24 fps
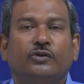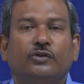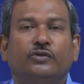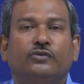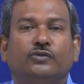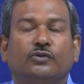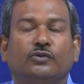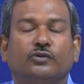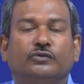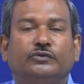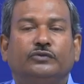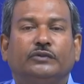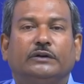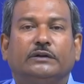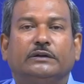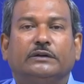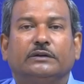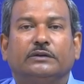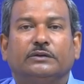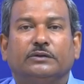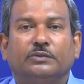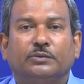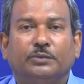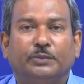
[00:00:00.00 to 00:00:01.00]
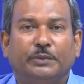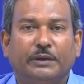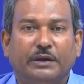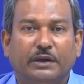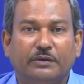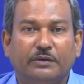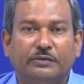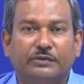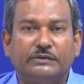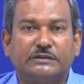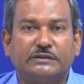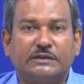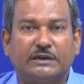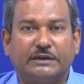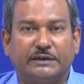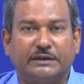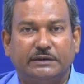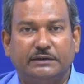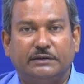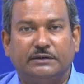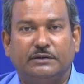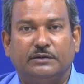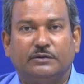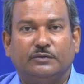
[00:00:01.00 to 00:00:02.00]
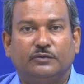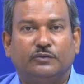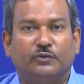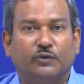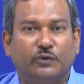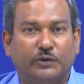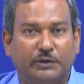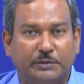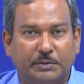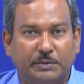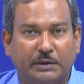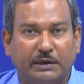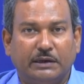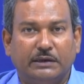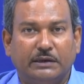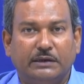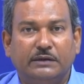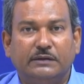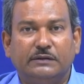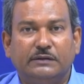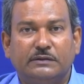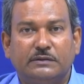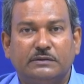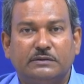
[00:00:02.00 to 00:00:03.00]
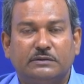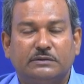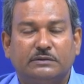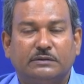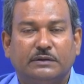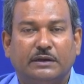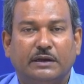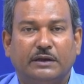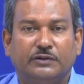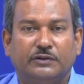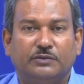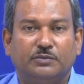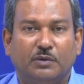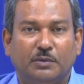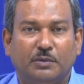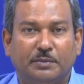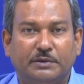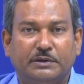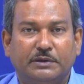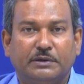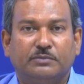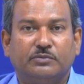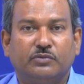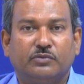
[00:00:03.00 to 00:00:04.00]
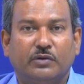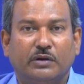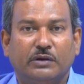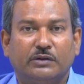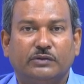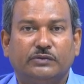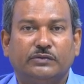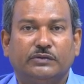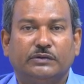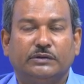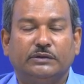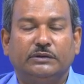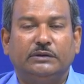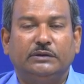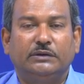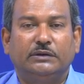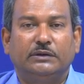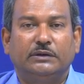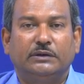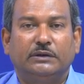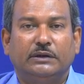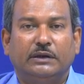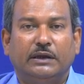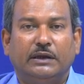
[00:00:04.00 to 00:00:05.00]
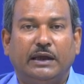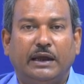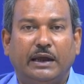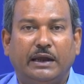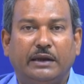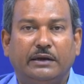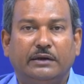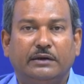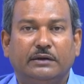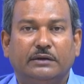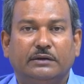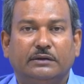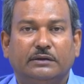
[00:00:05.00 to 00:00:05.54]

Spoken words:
So far we have studied fluid mechanics, that is momentum transfer, and